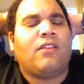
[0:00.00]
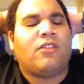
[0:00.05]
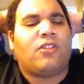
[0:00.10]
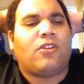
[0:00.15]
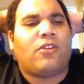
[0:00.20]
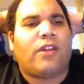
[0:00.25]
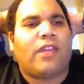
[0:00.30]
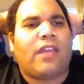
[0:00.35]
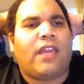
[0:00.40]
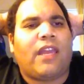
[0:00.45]

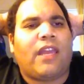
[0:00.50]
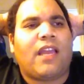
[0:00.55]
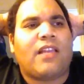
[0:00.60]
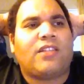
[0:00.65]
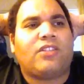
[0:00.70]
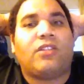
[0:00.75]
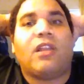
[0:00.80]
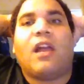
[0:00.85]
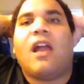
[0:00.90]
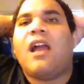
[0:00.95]
38.
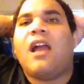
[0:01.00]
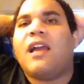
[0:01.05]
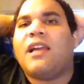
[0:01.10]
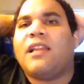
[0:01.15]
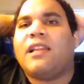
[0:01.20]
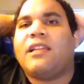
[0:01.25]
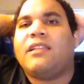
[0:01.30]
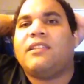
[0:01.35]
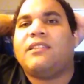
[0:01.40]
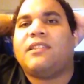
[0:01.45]
I
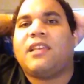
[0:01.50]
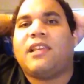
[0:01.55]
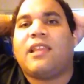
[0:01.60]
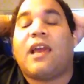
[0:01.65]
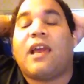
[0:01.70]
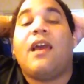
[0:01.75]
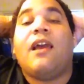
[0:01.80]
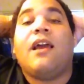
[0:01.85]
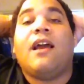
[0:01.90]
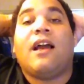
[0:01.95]
didn't say
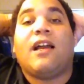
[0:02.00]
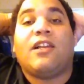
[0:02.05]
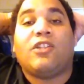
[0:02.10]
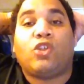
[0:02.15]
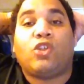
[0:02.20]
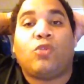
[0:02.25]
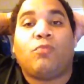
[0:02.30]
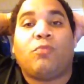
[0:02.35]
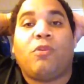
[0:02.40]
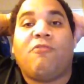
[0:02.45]
that. I
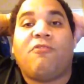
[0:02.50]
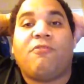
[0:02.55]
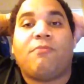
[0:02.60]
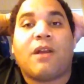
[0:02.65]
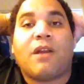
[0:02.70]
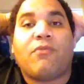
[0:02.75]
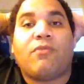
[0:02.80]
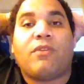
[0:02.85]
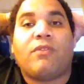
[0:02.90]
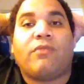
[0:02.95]
sold both of
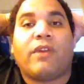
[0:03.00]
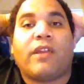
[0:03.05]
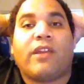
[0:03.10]
my Wind